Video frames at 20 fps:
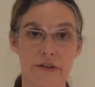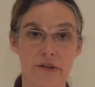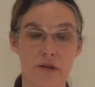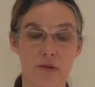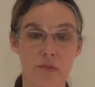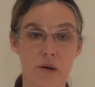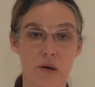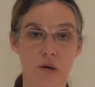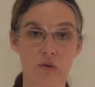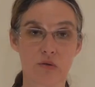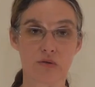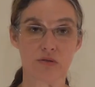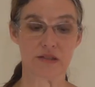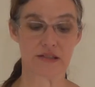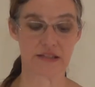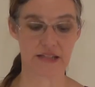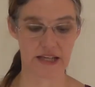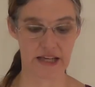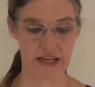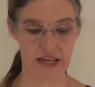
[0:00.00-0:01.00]
to
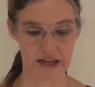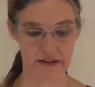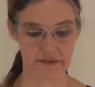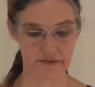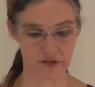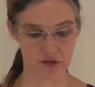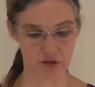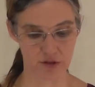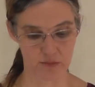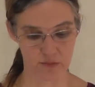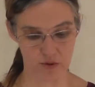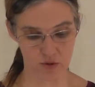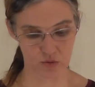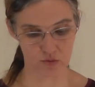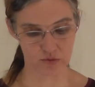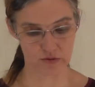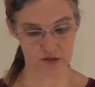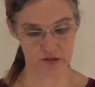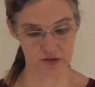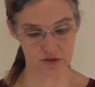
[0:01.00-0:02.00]
Moses and gave it to
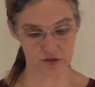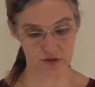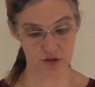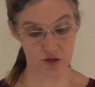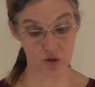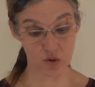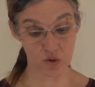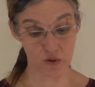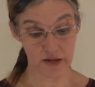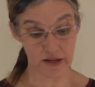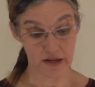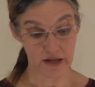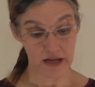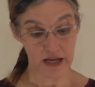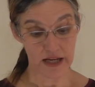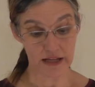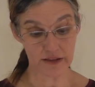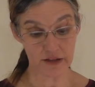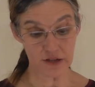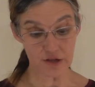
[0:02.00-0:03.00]
Moses. So
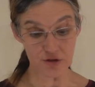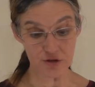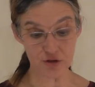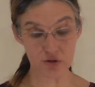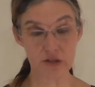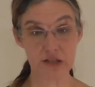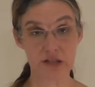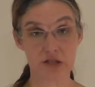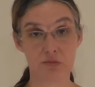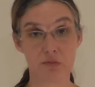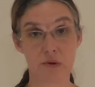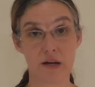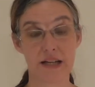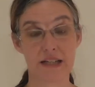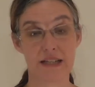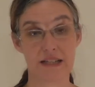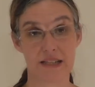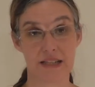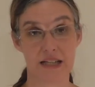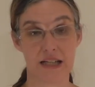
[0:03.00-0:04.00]
in the Jewish
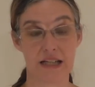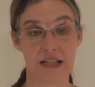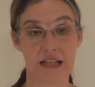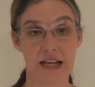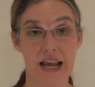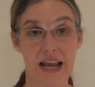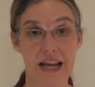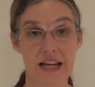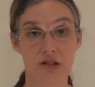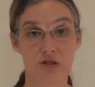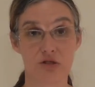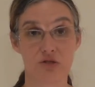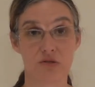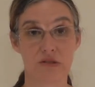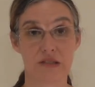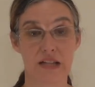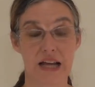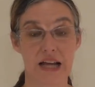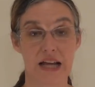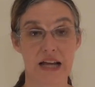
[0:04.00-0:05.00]
mindset,
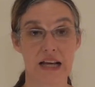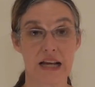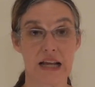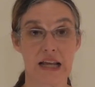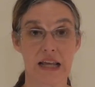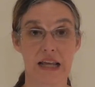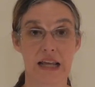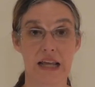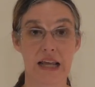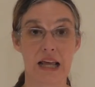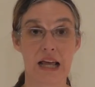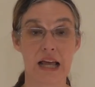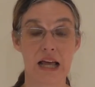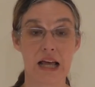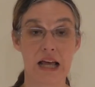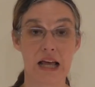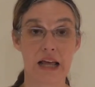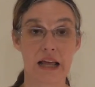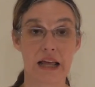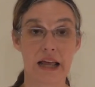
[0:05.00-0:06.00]
angels had a
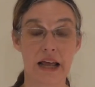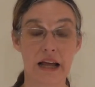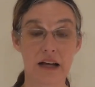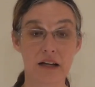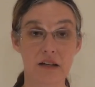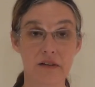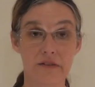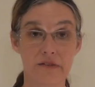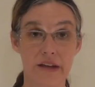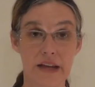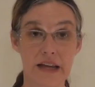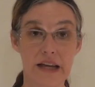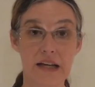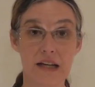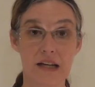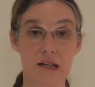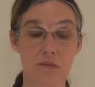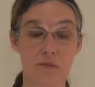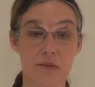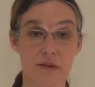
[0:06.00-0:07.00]

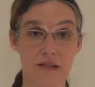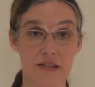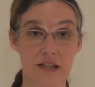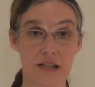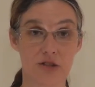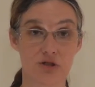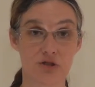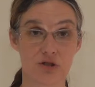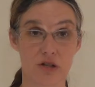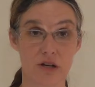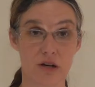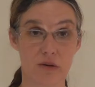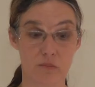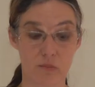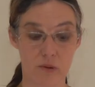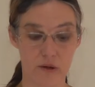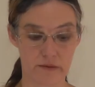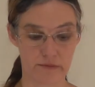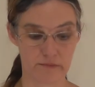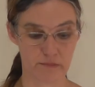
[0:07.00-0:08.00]
elevated position
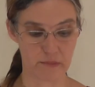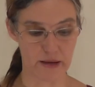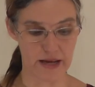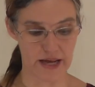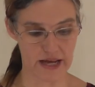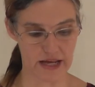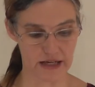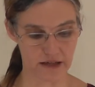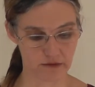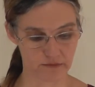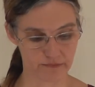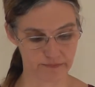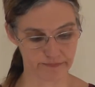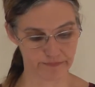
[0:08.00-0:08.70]
above man.